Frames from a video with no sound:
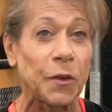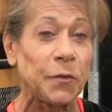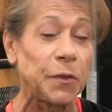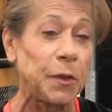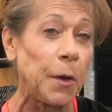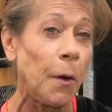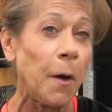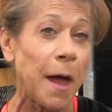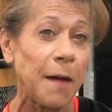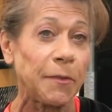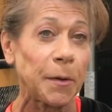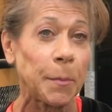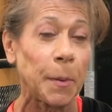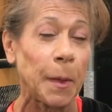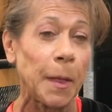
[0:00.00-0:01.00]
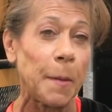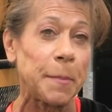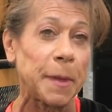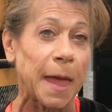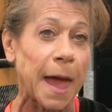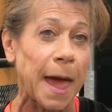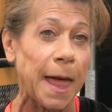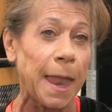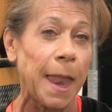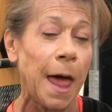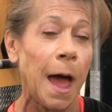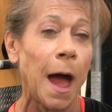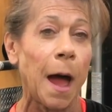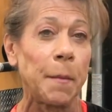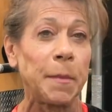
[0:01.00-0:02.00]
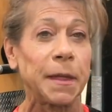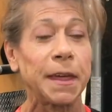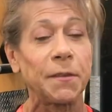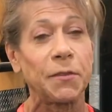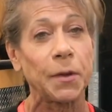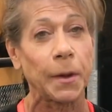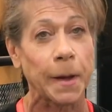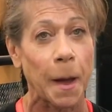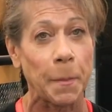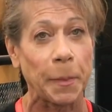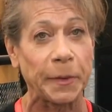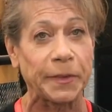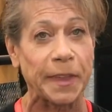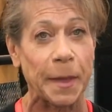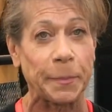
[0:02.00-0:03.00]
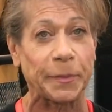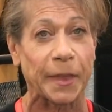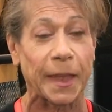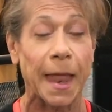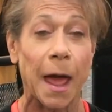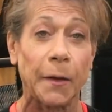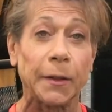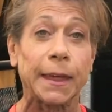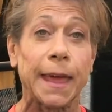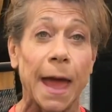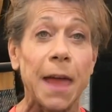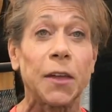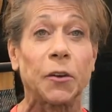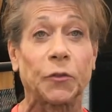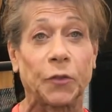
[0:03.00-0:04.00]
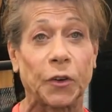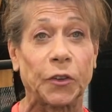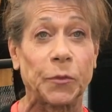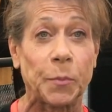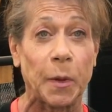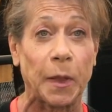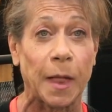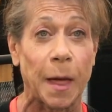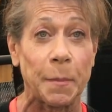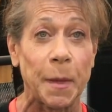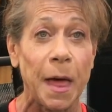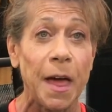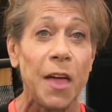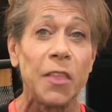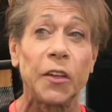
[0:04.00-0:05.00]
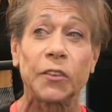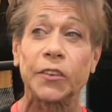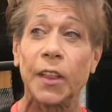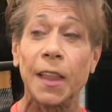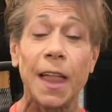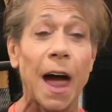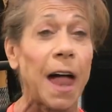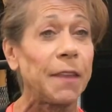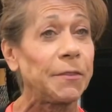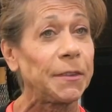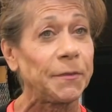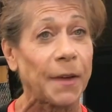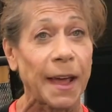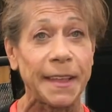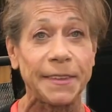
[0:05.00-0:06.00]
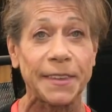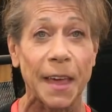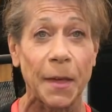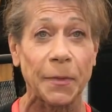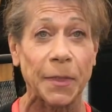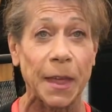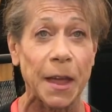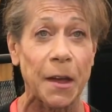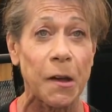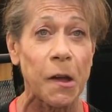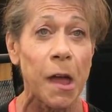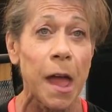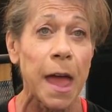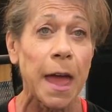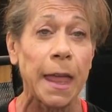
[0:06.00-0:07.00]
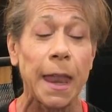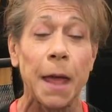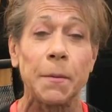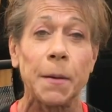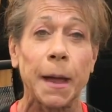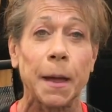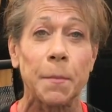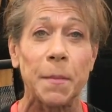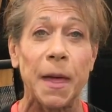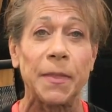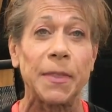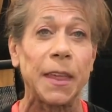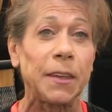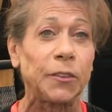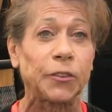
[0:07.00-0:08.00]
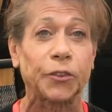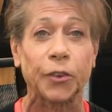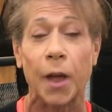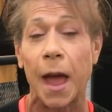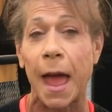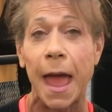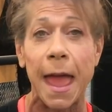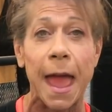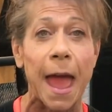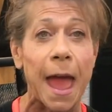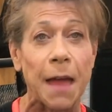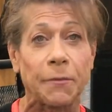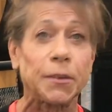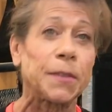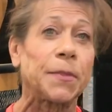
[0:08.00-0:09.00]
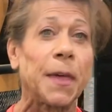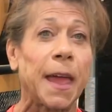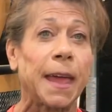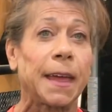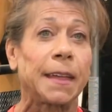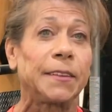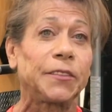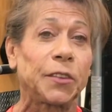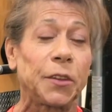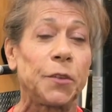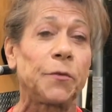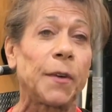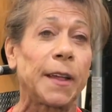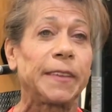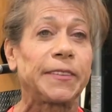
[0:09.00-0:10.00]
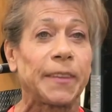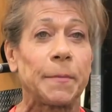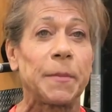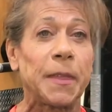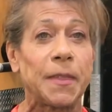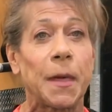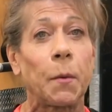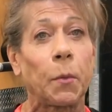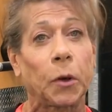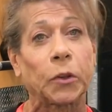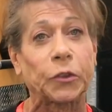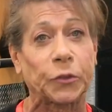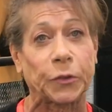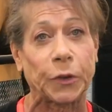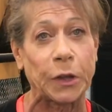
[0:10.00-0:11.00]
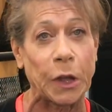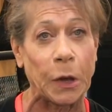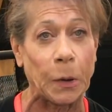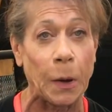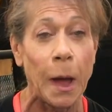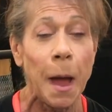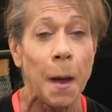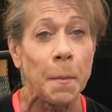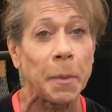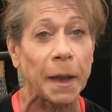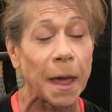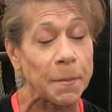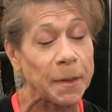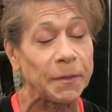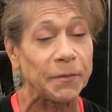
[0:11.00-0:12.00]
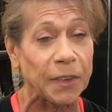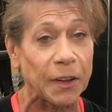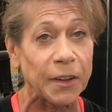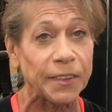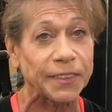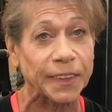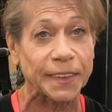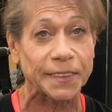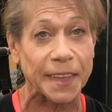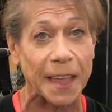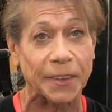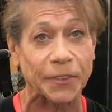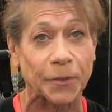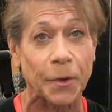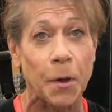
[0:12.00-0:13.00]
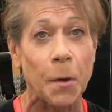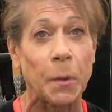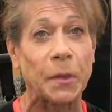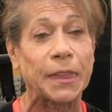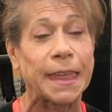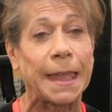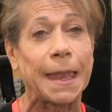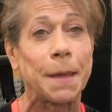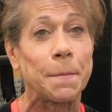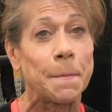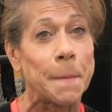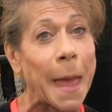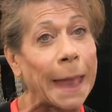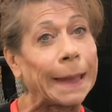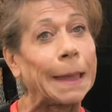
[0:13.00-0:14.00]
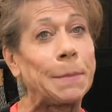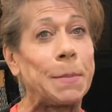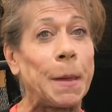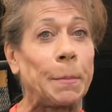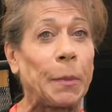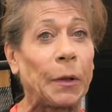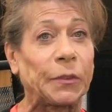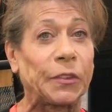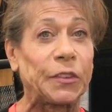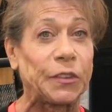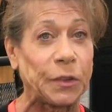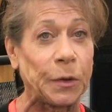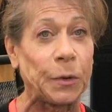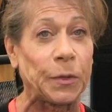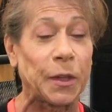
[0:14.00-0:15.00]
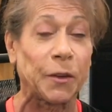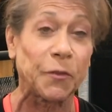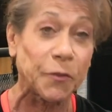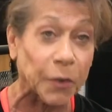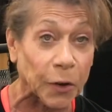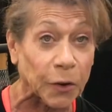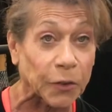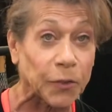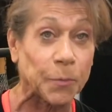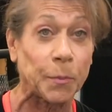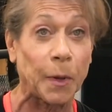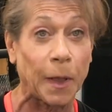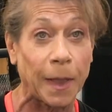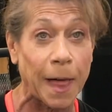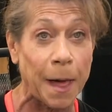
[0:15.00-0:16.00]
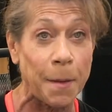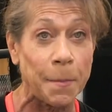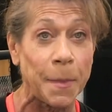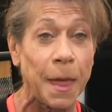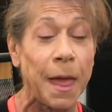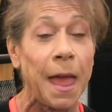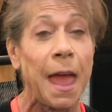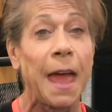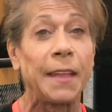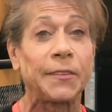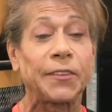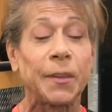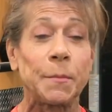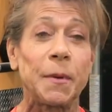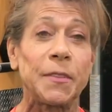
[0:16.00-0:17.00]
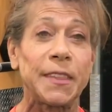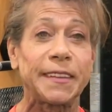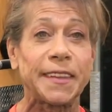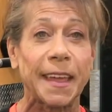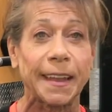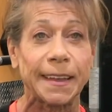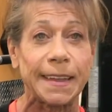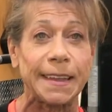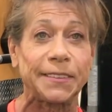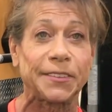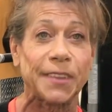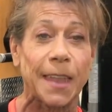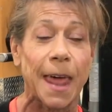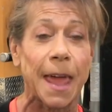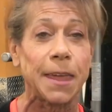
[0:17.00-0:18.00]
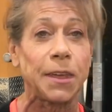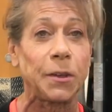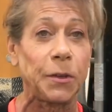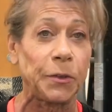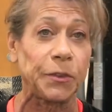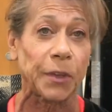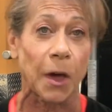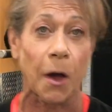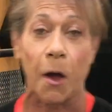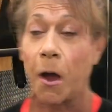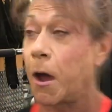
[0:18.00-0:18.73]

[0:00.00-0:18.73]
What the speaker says: So if you don't have your pull-up yet, I'm going to give you a couple tips on how to get your first pull-up. There's a lot of advice out there and I recommend that you try everything until you find something that works for you. But I've been very successful with getting many people to do their first pull-up, and some of the techniques that I use